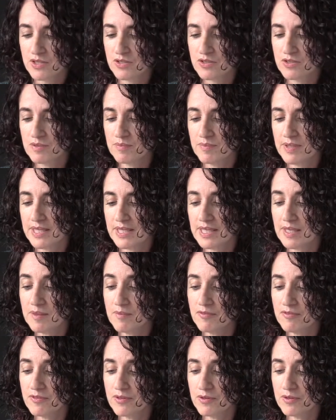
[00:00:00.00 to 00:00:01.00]
to make him
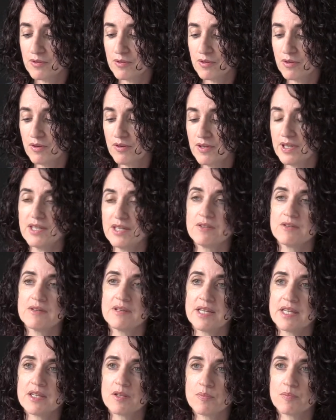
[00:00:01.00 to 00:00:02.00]
feel good and to
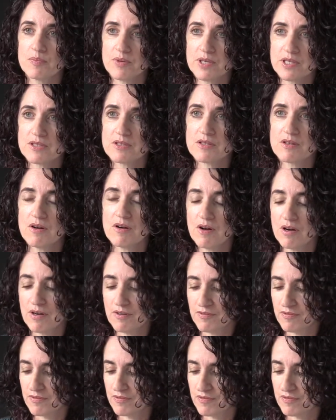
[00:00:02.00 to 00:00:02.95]
take the pressure off.